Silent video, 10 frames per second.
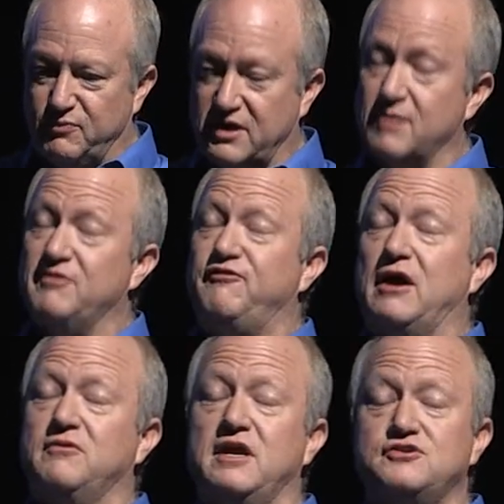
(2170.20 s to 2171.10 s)
become a
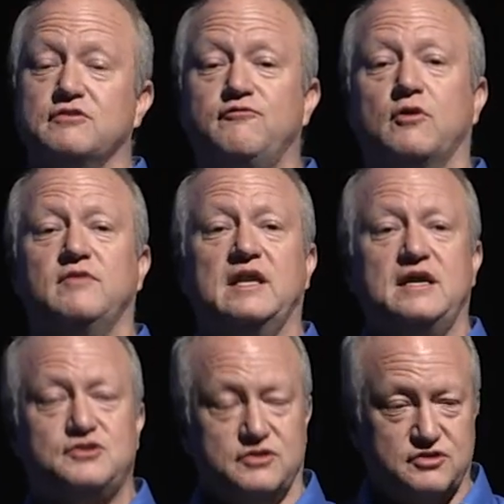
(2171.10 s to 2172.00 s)
foundation for
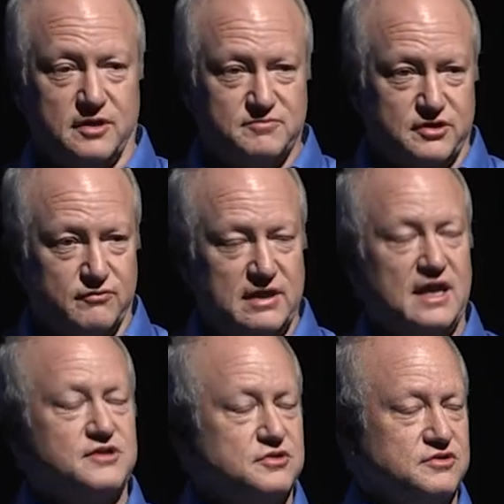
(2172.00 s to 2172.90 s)
relationships, and
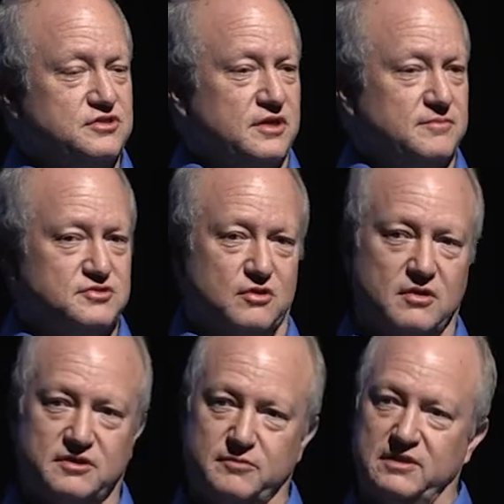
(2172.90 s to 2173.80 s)
relationships are
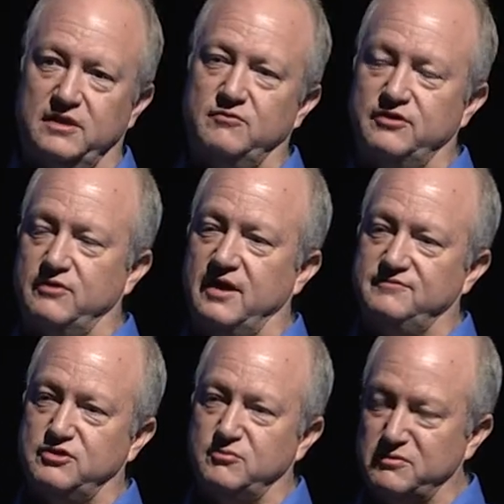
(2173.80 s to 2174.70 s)
ultimately what
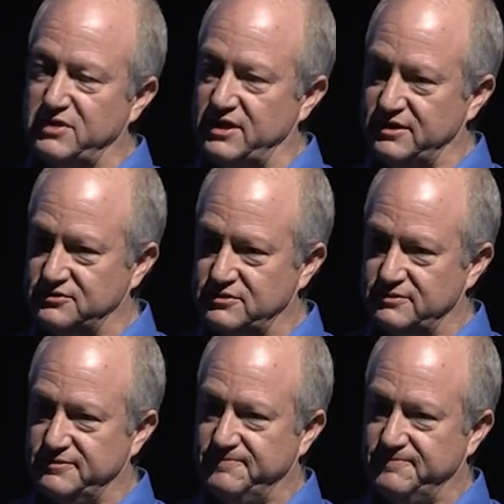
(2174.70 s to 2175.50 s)
drives human beings.